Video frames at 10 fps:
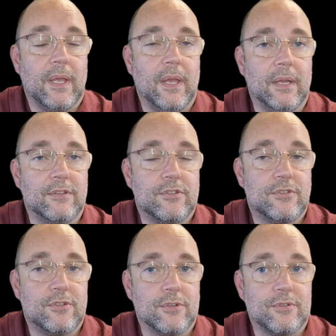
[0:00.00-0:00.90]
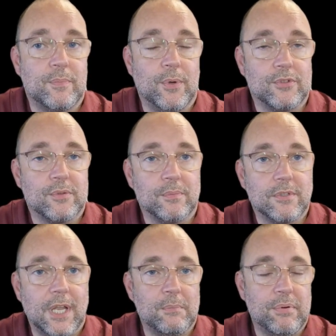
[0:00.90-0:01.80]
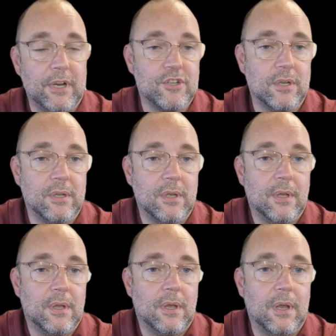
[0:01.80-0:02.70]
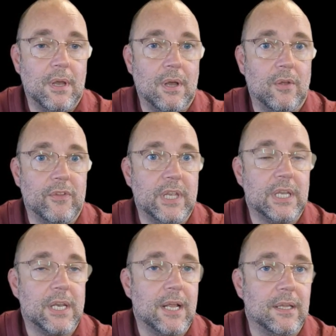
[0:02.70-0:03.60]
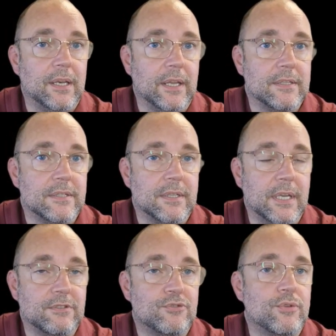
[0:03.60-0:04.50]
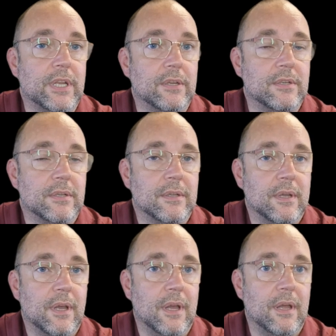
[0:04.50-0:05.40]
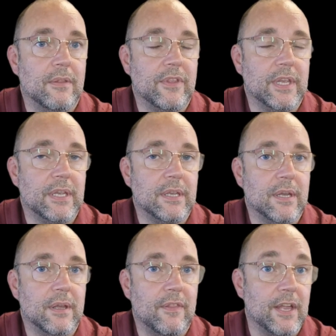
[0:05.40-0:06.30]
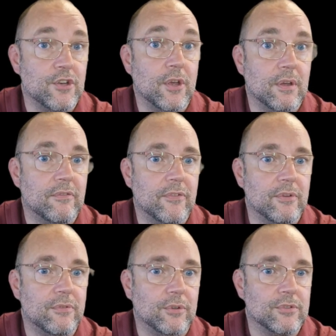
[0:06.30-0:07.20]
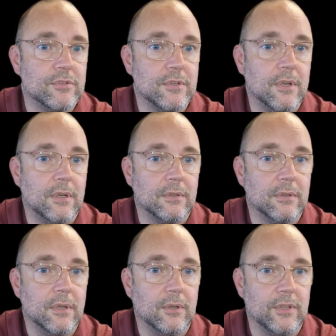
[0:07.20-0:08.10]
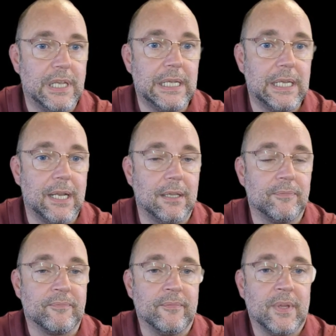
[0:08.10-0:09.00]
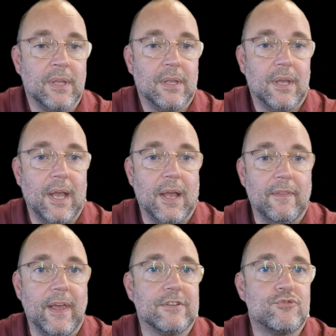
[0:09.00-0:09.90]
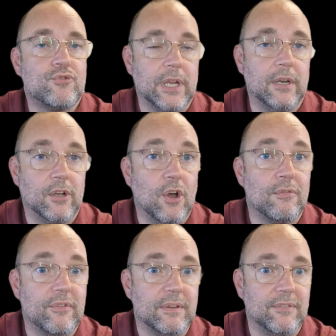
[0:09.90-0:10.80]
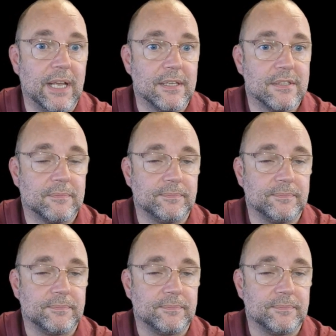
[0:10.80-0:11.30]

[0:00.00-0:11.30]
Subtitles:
it's just put some slight pressure on the ear canal, and it's triggered that nerve that runs along the ear canal, and that's triggered a cough reflex.